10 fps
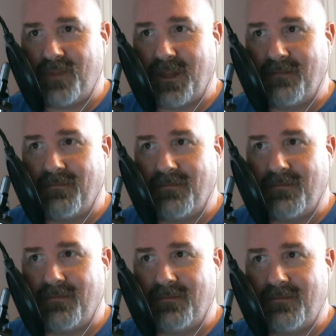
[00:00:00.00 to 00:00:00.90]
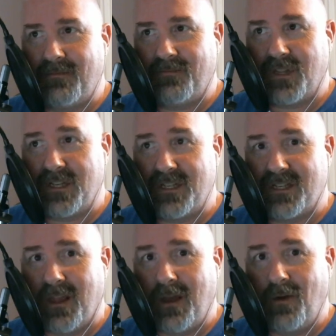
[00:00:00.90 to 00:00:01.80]
like plays
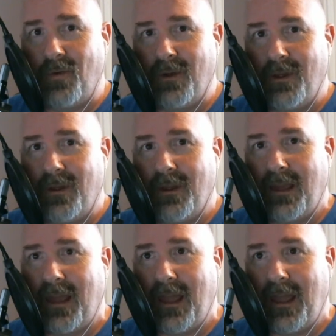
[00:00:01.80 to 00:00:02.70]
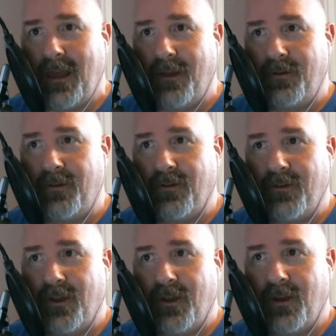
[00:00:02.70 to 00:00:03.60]
slow, and oh, it's
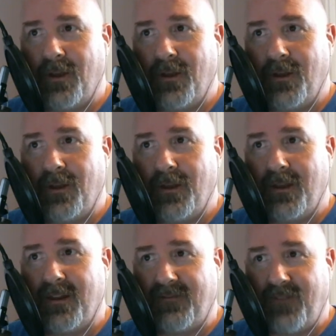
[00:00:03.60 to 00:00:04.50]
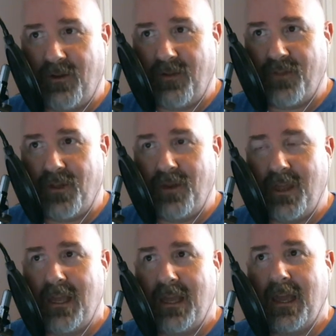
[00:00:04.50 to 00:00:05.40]
floaty as anything. It's horrible. It's very
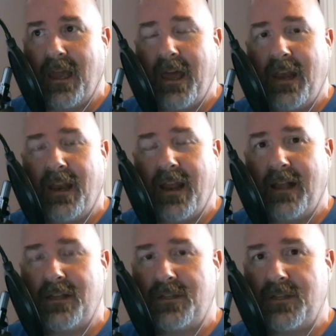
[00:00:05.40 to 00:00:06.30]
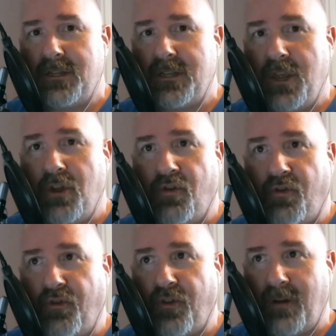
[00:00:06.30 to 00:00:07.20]
floaty, and it has
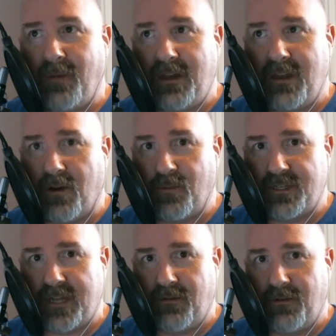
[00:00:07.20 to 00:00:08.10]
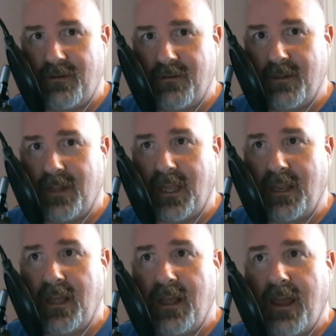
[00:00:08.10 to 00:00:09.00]
incredibly terrible sound.
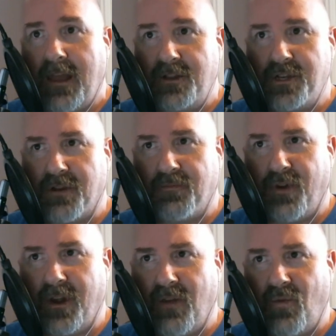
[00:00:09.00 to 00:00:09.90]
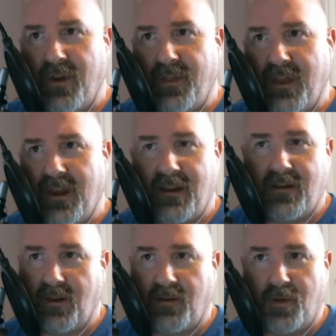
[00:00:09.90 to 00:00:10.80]
Like and Jared pointed out one thing, and I
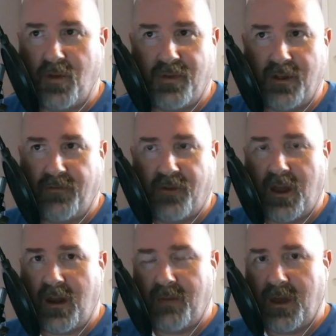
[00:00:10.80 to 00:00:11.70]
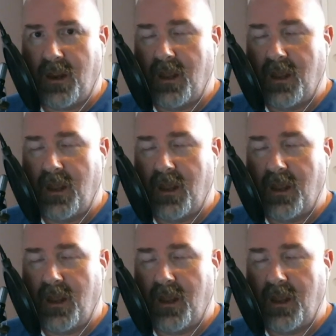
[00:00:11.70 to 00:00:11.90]
had completely forgotten about it.